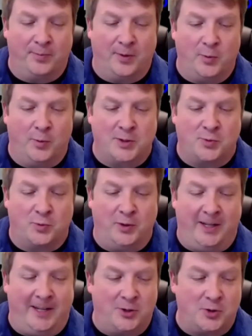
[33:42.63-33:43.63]
What's
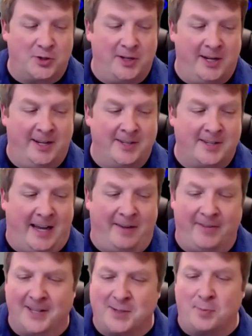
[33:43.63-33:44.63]
really interesting is I've
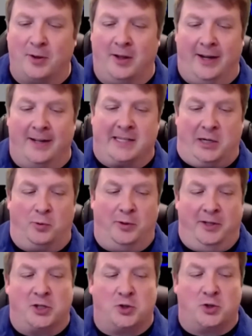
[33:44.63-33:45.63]
had some clients get really
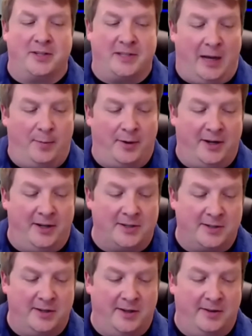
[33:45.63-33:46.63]
stressed out
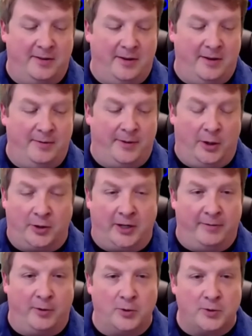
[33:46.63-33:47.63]
because they're
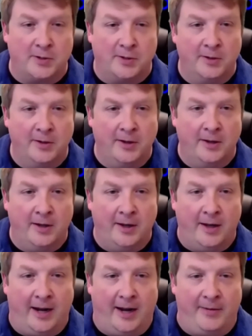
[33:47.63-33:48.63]
givers
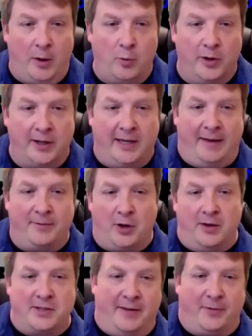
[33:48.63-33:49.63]
and they want to give to all
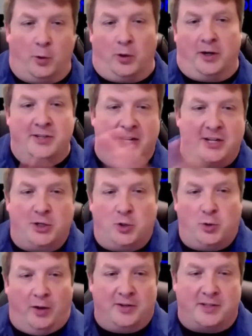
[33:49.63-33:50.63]
these different organizations, do
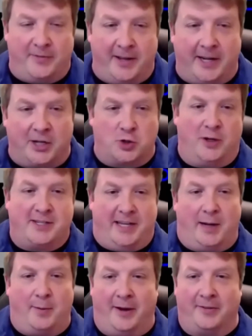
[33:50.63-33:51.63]
all this stuff. They get stressed out
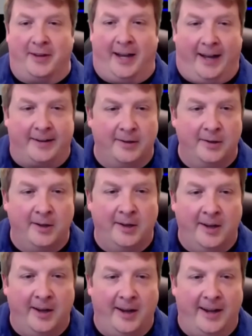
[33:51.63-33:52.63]
about that.
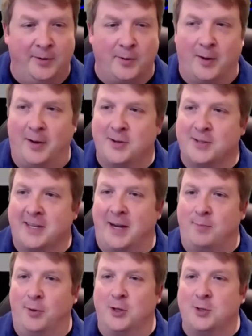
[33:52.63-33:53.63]
And it just kind
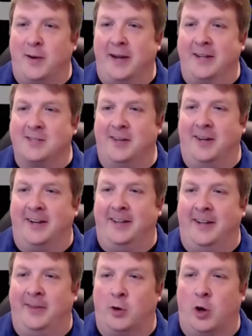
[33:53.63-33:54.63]
of blows my mind. It's like, and
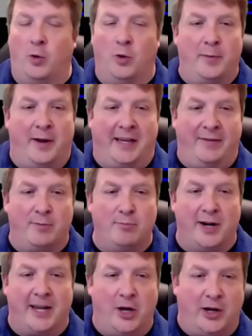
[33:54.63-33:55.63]
they're all worried about giving
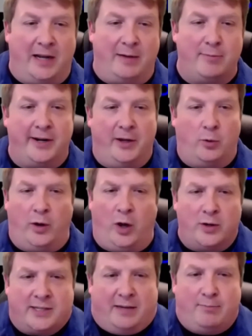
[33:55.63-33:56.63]
money here, give money there. We
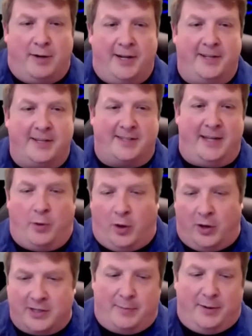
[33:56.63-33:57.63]
always give money to this thing. We
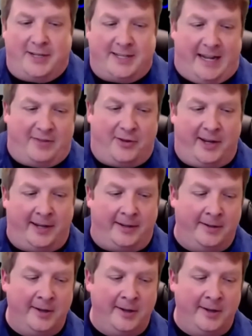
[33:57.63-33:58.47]
always give money to that thing. And